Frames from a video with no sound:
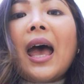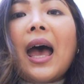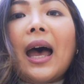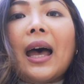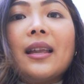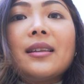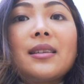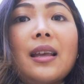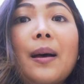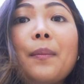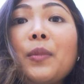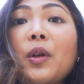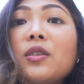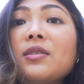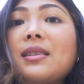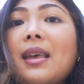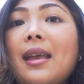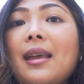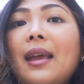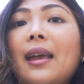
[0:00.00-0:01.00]
And I'm not
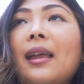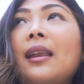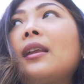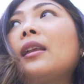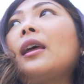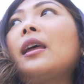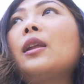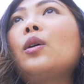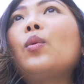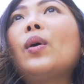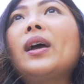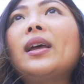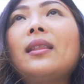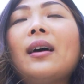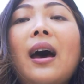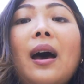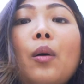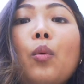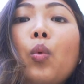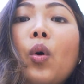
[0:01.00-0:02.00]
saying in any way
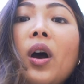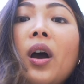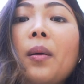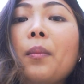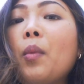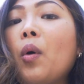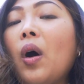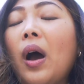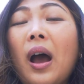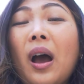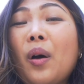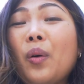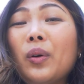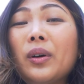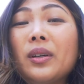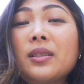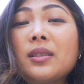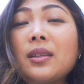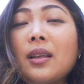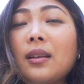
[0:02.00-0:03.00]
that I work more
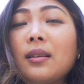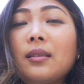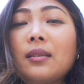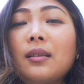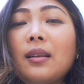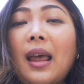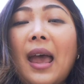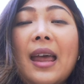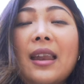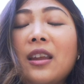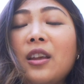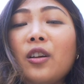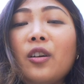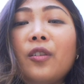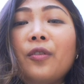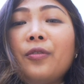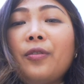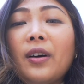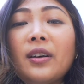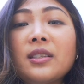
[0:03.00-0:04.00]
hours than any
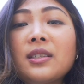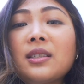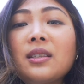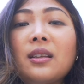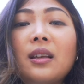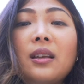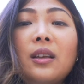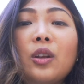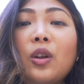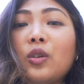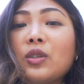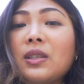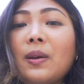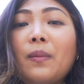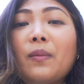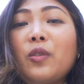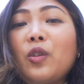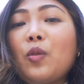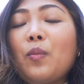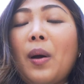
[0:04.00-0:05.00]
of us, you know, some
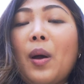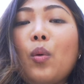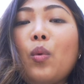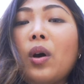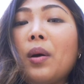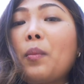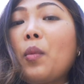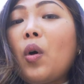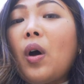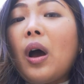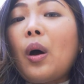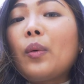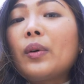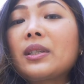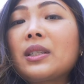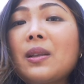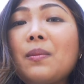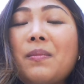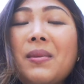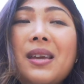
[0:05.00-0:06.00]
of you might work more
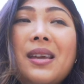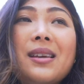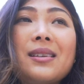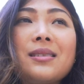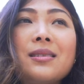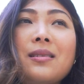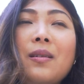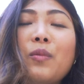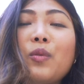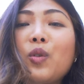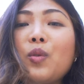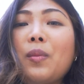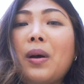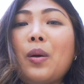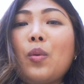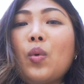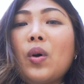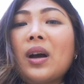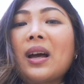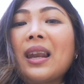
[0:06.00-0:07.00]
hours than me and some of you
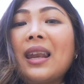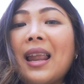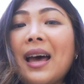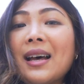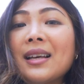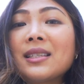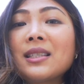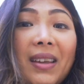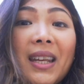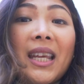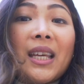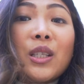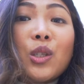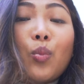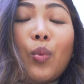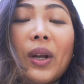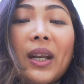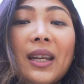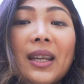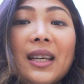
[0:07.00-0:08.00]
might work less. It is
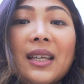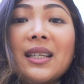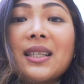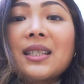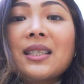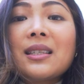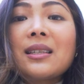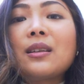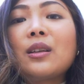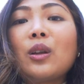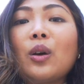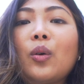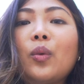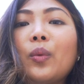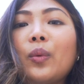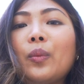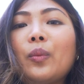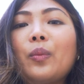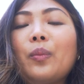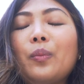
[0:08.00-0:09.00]
what it is, you
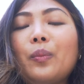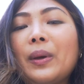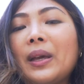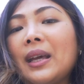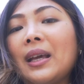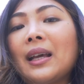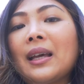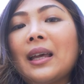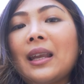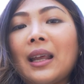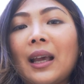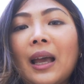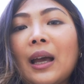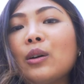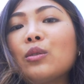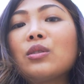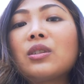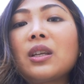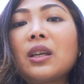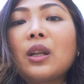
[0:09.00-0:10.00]
know, being an
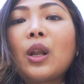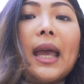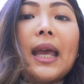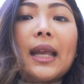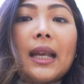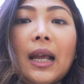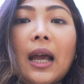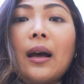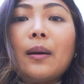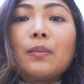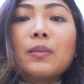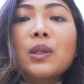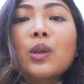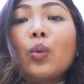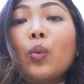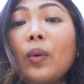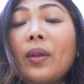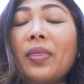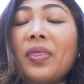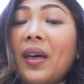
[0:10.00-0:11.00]
accountant, it comes
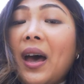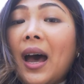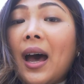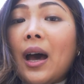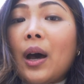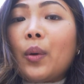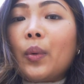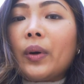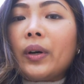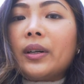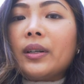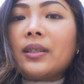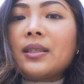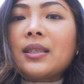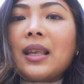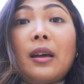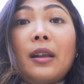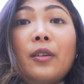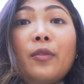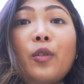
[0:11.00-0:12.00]
with the hours.
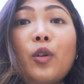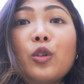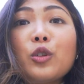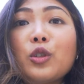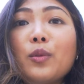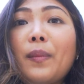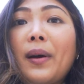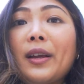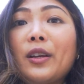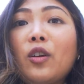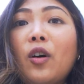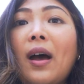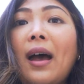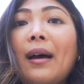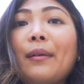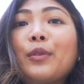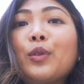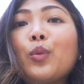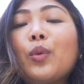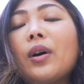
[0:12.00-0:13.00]
And of course you might not
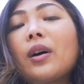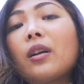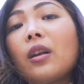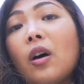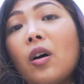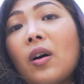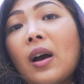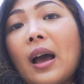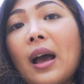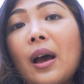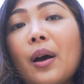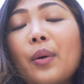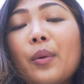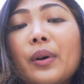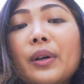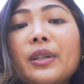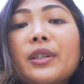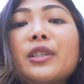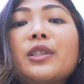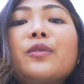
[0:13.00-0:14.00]
have to work long
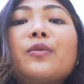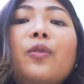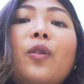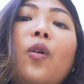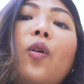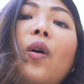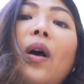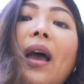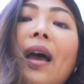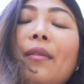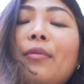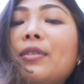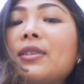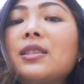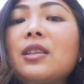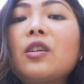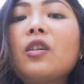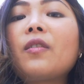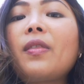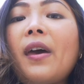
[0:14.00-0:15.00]
hours for every
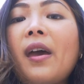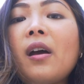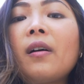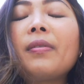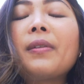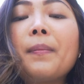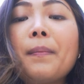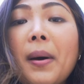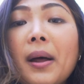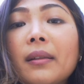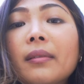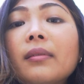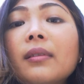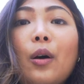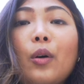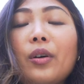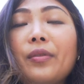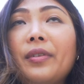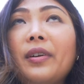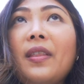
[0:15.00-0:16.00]
single day of the month.
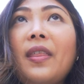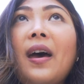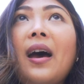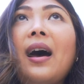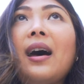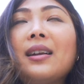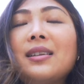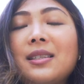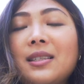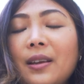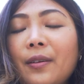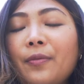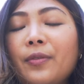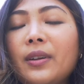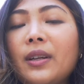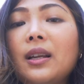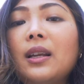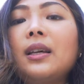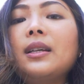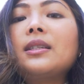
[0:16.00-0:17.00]
However, there are
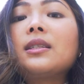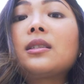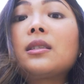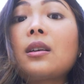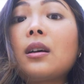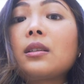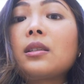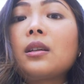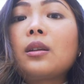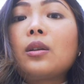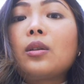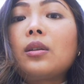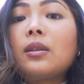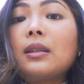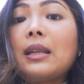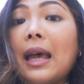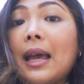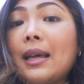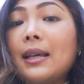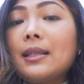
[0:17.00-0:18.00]
definitely certain
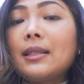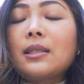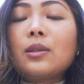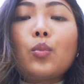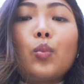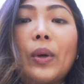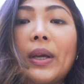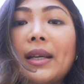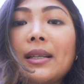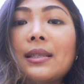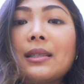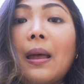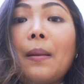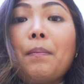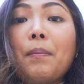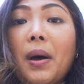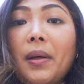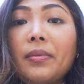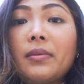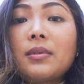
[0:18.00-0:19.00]
days, weeks
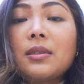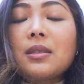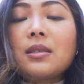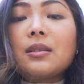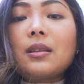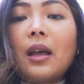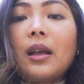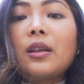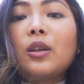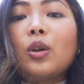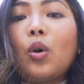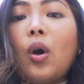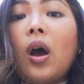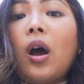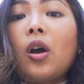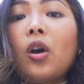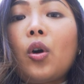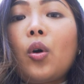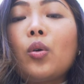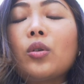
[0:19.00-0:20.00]
and months that you
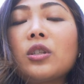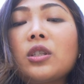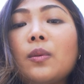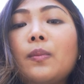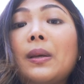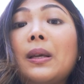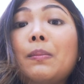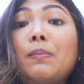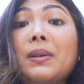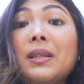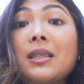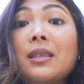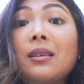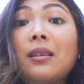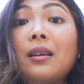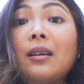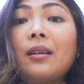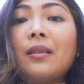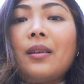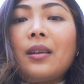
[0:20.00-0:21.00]
are going to be
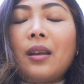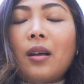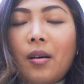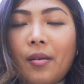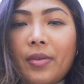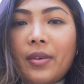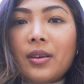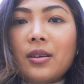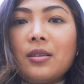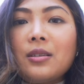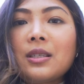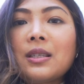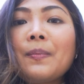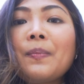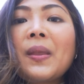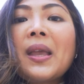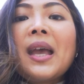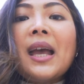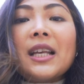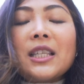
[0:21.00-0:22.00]
busier than others,
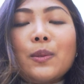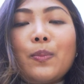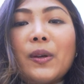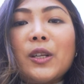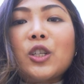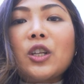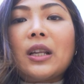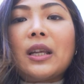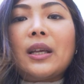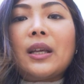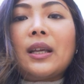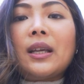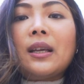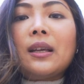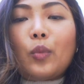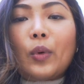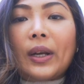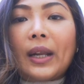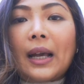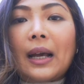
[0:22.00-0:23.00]
especially
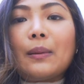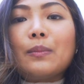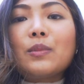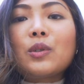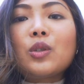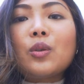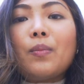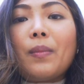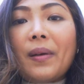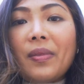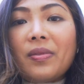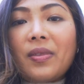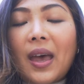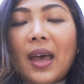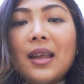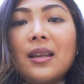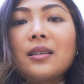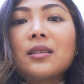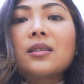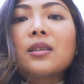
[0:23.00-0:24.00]
when it comes to month
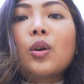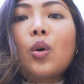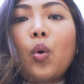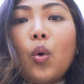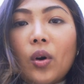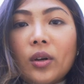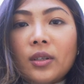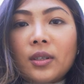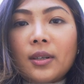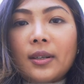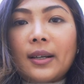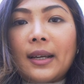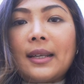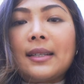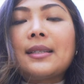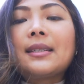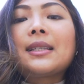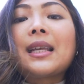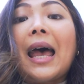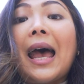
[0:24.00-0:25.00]
end, quarter
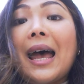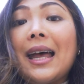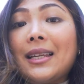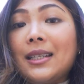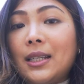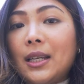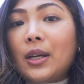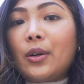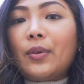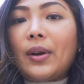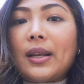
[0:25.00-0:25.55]
end and year